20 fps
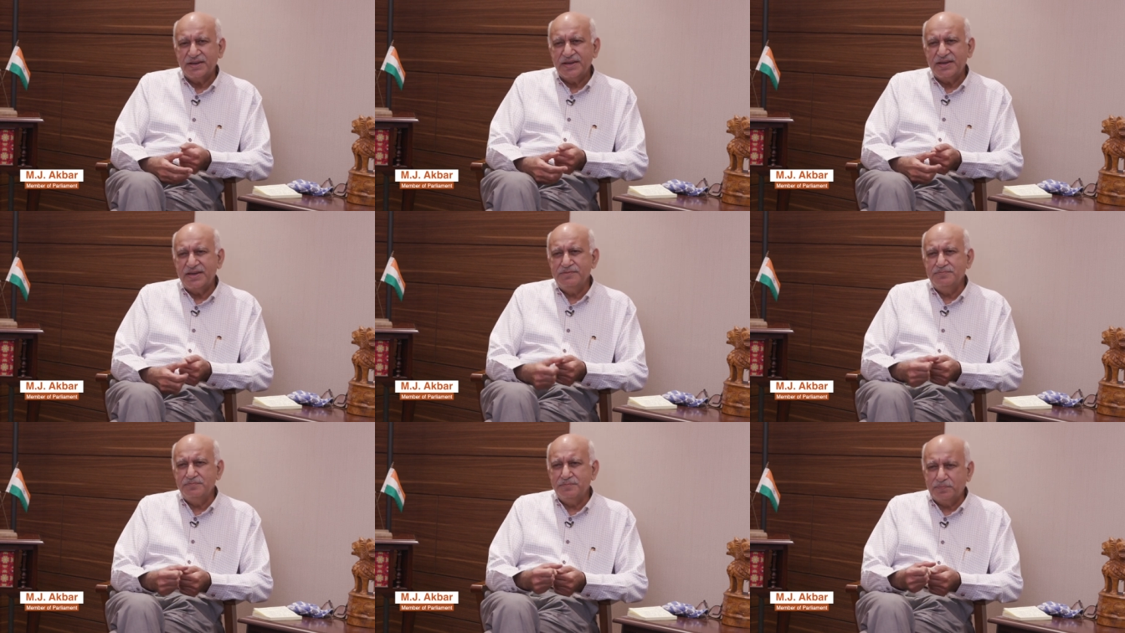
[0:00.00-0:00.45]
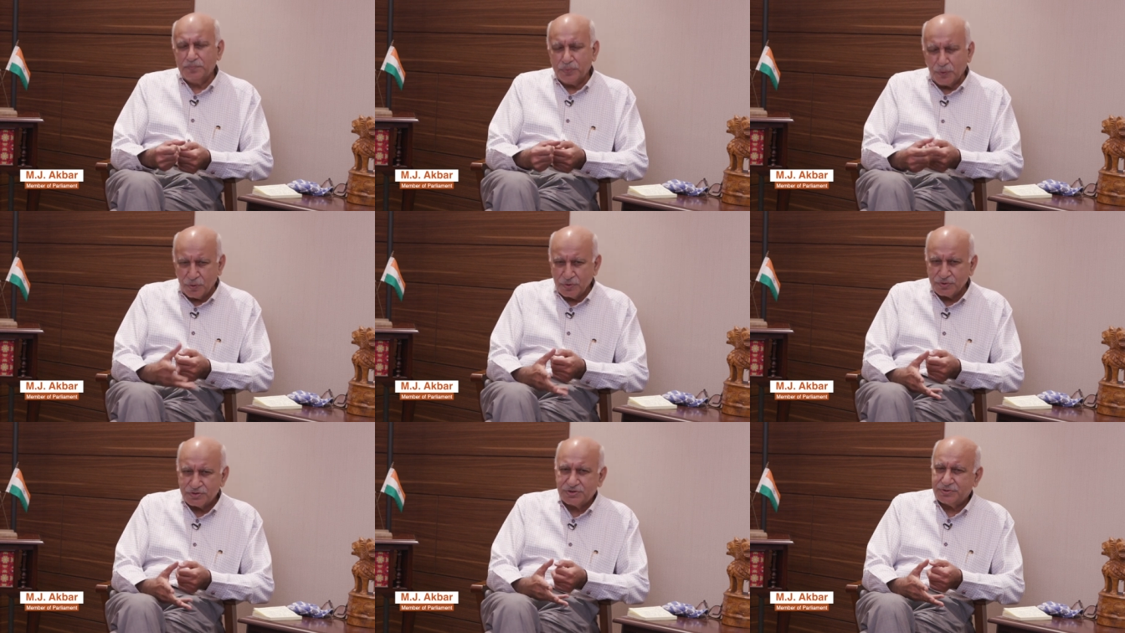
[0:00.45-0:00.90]

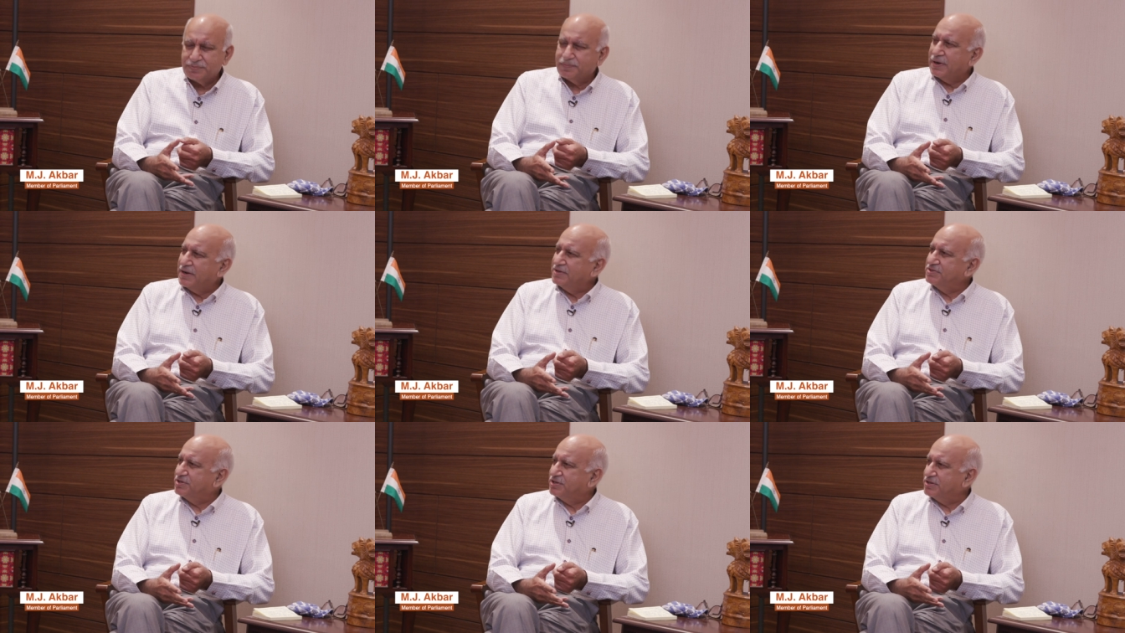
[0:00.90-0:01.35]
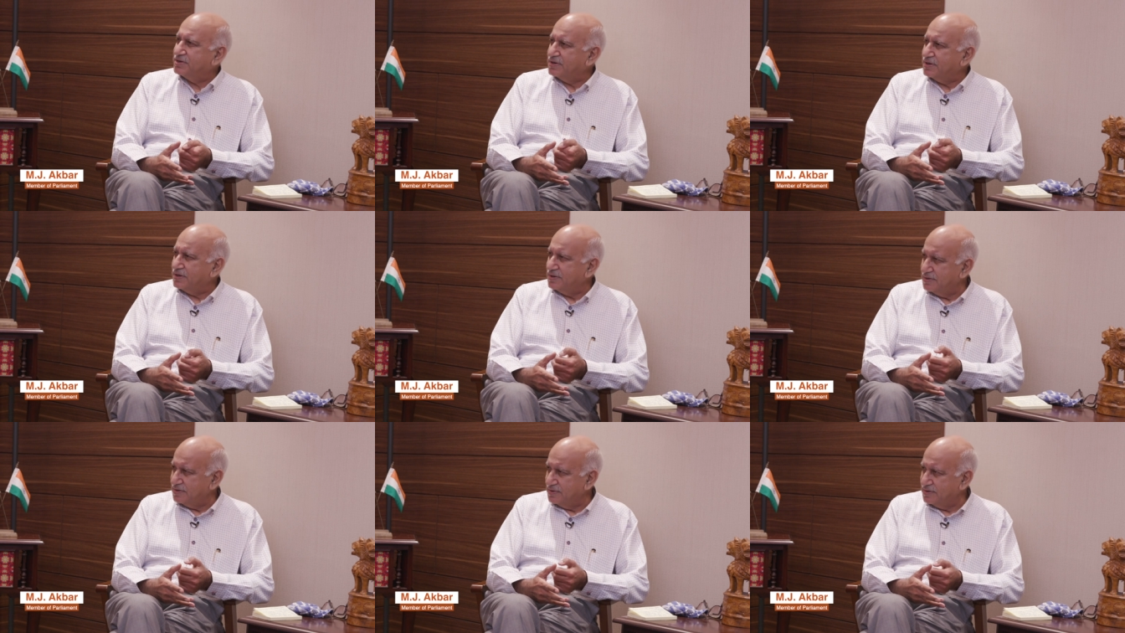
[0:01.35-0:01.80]
imposed by
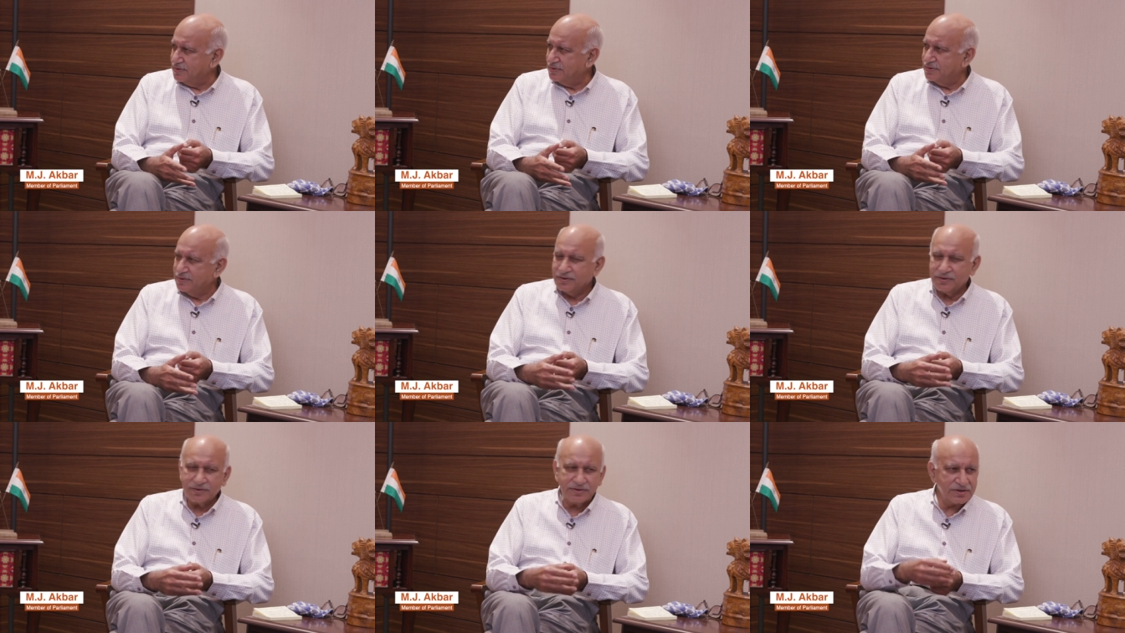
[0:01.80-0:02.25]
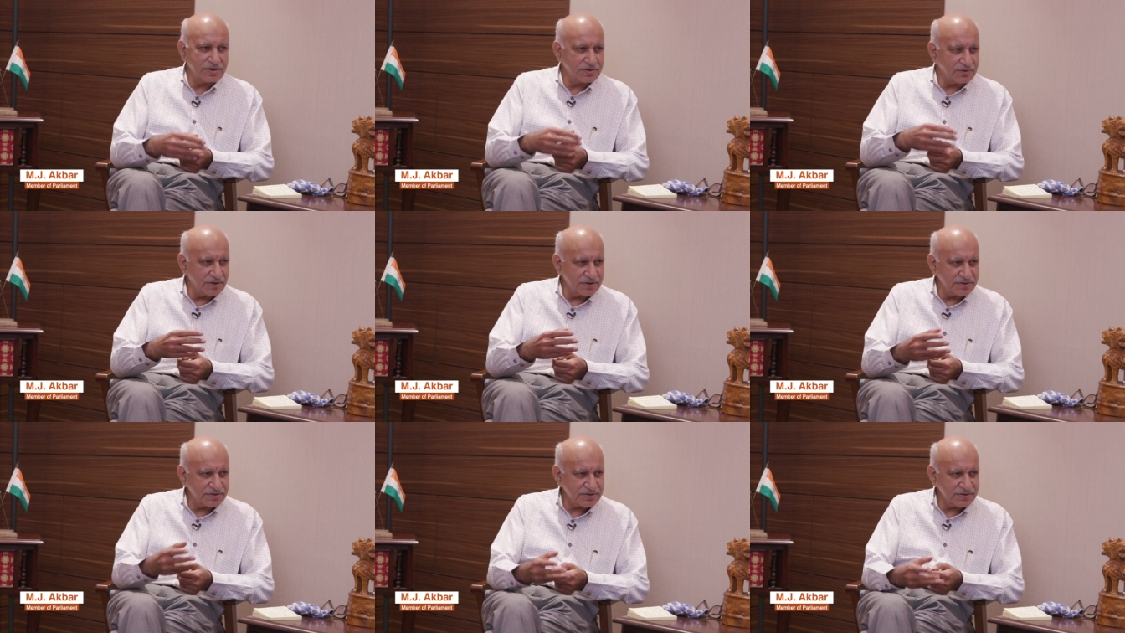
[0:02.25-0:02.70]
Jinnah on the
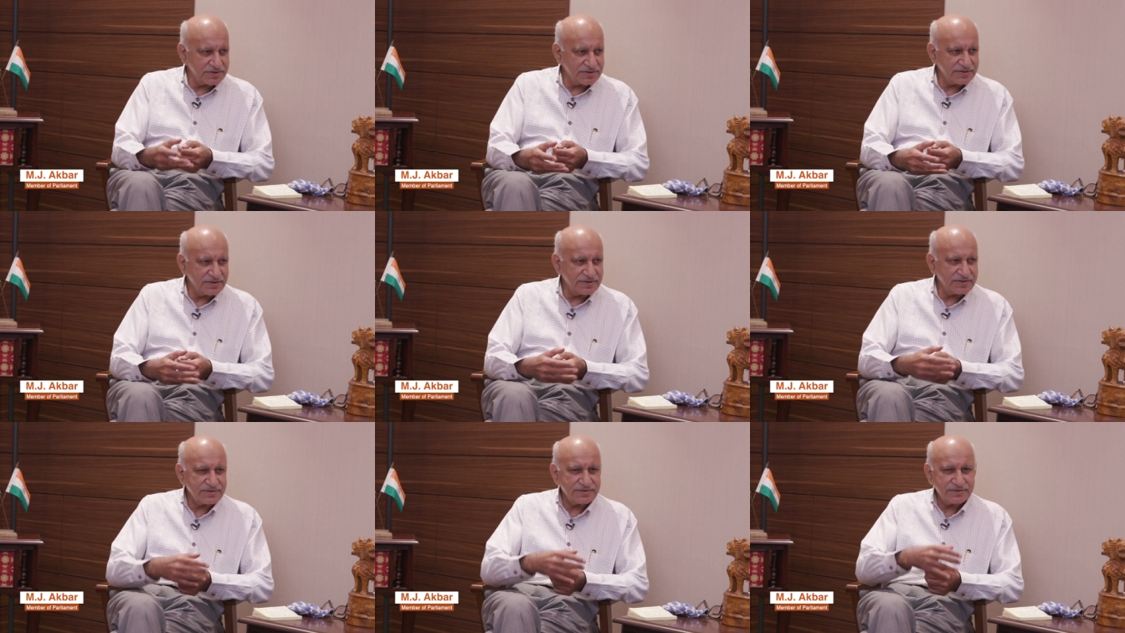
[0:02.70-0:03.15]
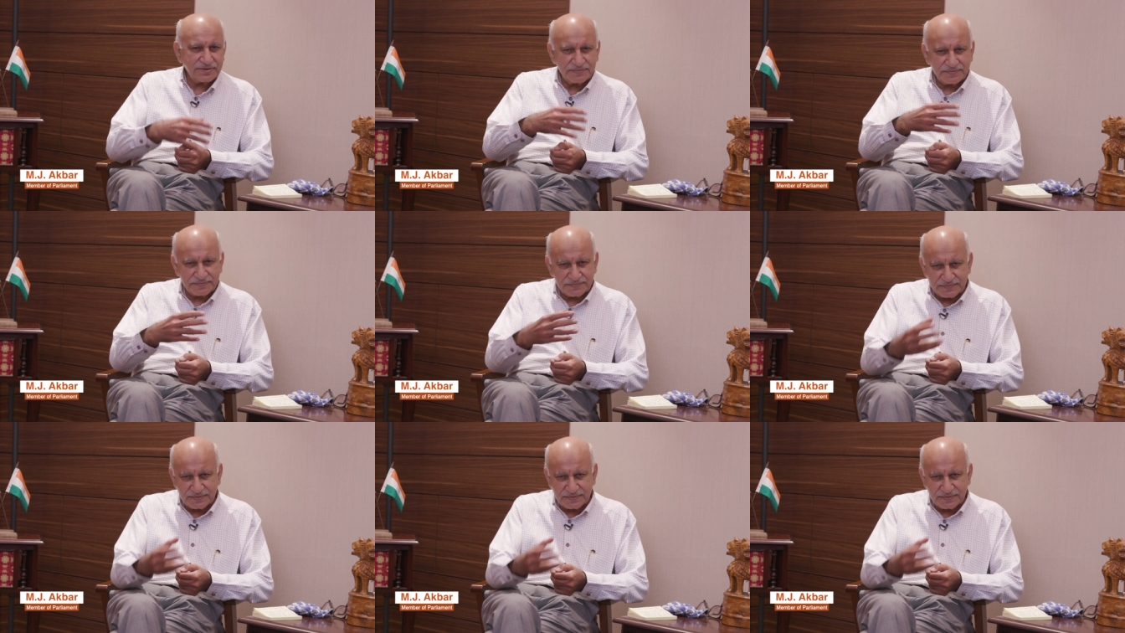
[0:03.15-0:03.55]
consciousness of